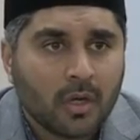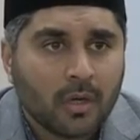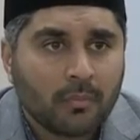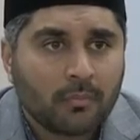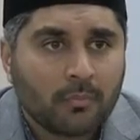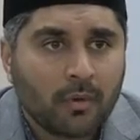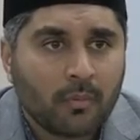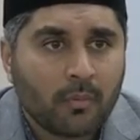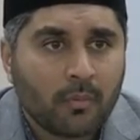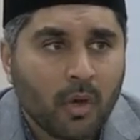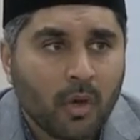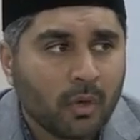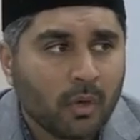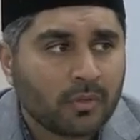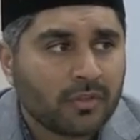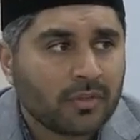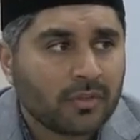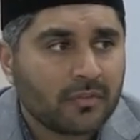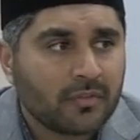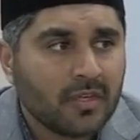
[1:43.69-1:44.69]

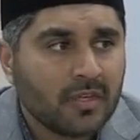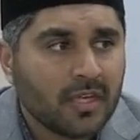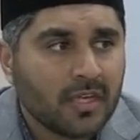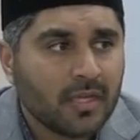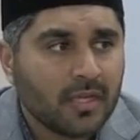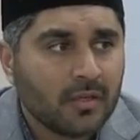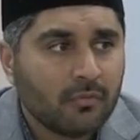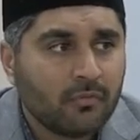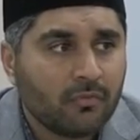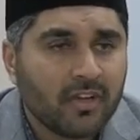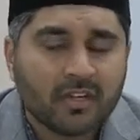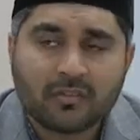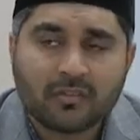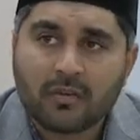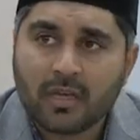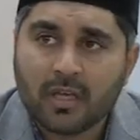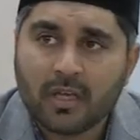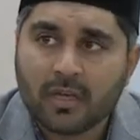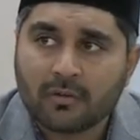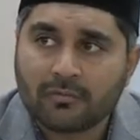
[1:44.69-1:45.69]
promote the
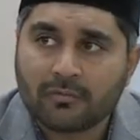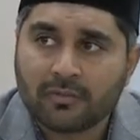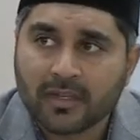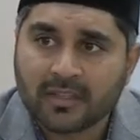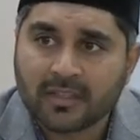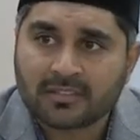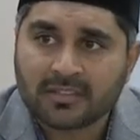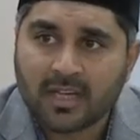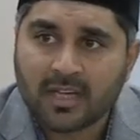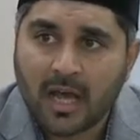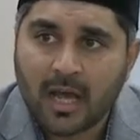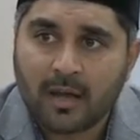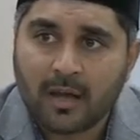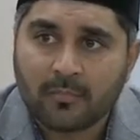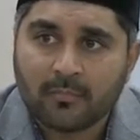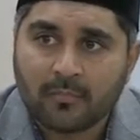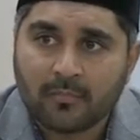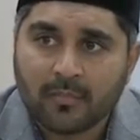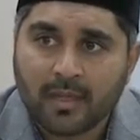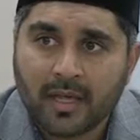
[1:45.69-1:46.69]
victory of
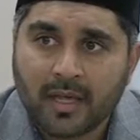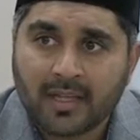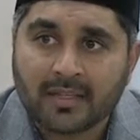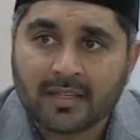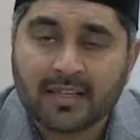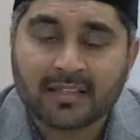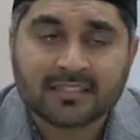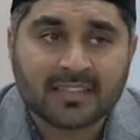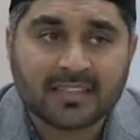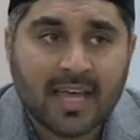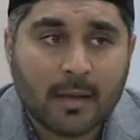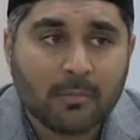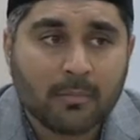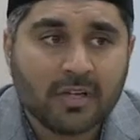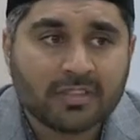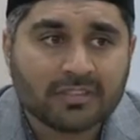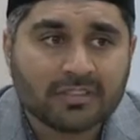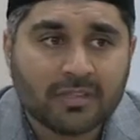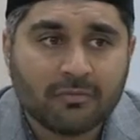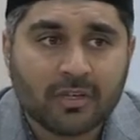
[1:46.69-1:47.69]
Islam and
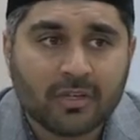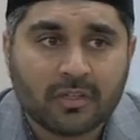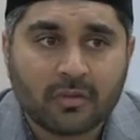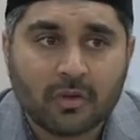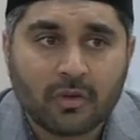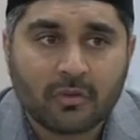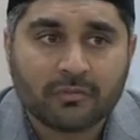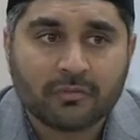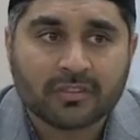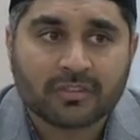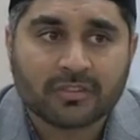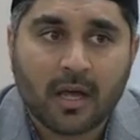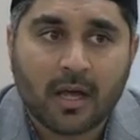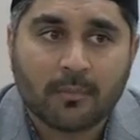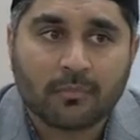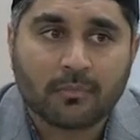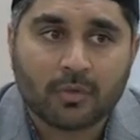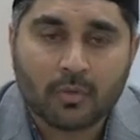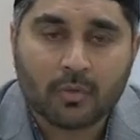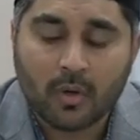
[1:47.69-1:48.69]
establish the victory of Islam
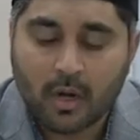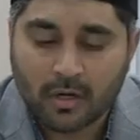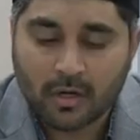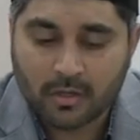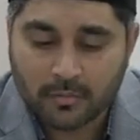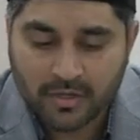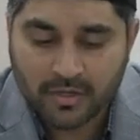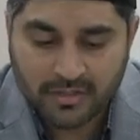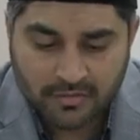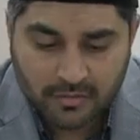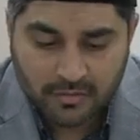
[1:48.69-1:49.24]
through arguments.